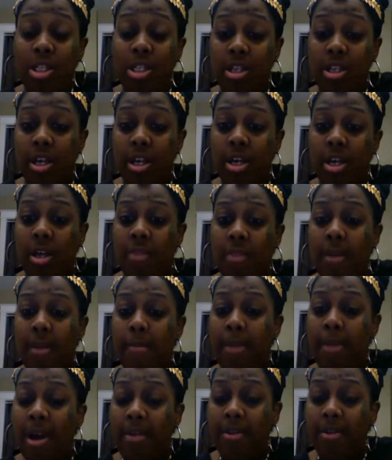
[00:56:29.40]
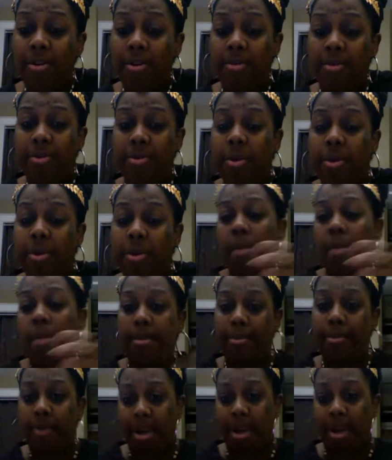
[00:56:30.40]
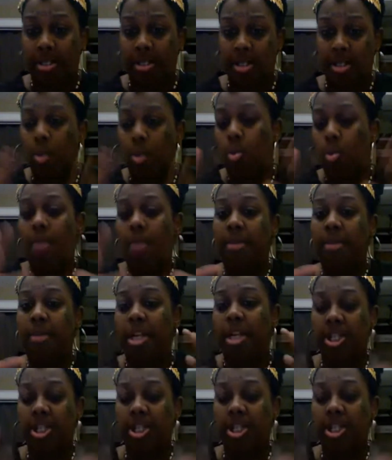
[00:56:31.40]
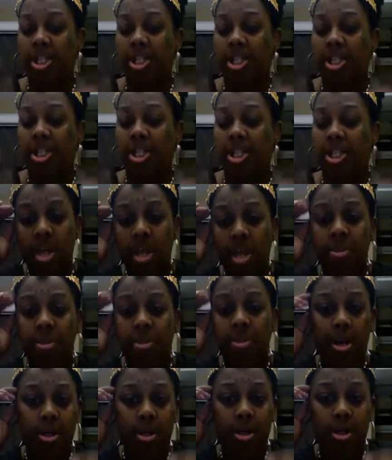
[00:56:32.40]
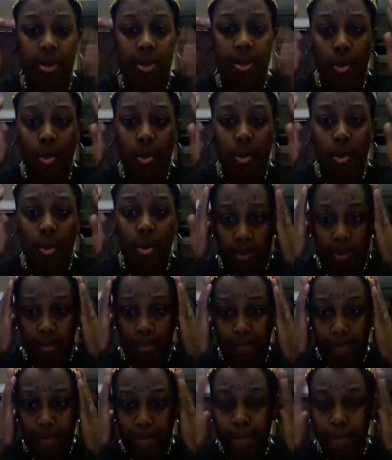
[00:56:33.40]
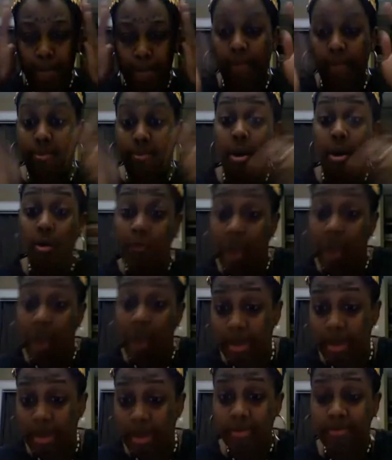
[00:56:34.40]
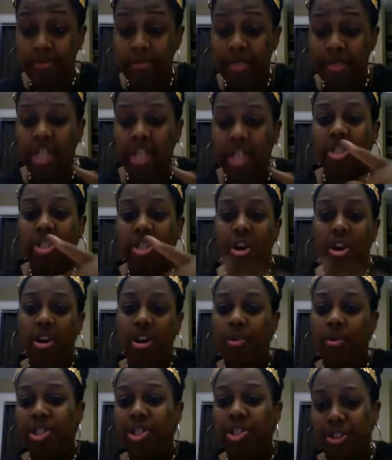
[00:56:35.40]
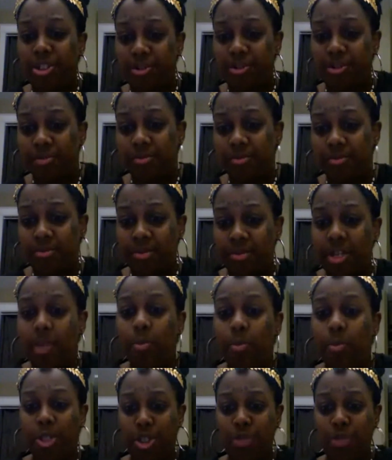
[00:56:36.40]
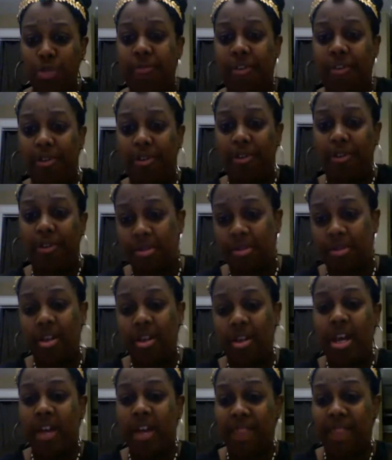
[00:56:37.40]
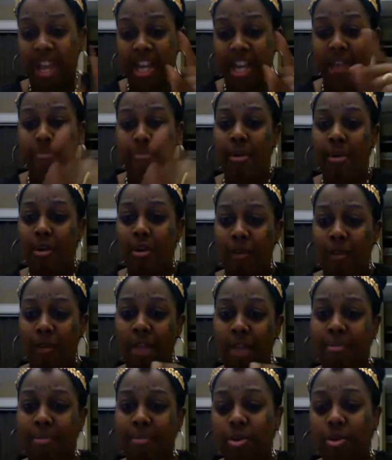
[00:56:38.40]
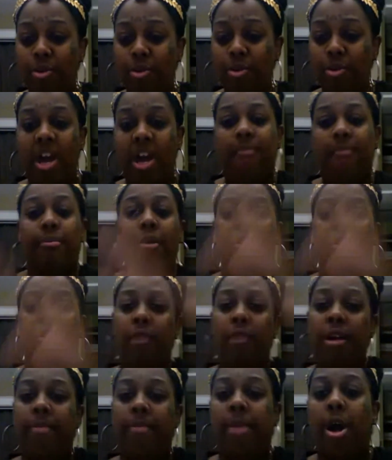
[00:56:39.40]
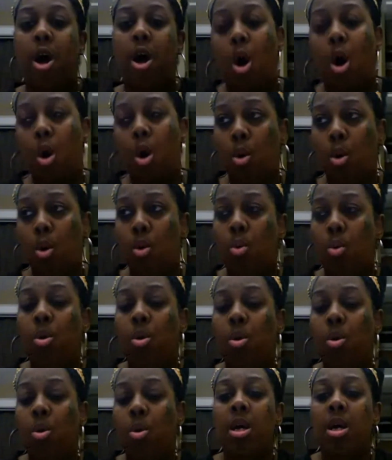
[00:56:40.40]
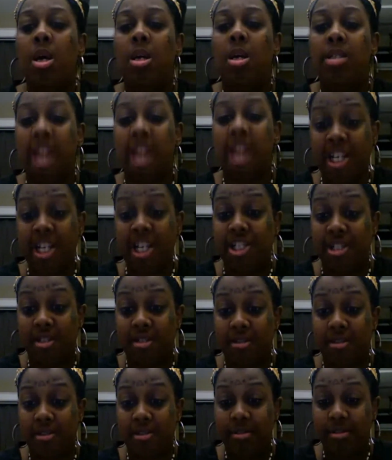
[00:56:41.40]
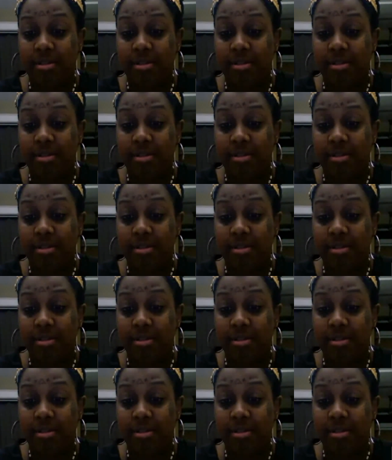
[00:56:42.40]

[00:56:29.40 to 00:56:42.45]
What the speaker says: into the mother, the woman presence, the woman issue, the women. It started with you. It was you first. If they can program you, we have programmed the whole nation.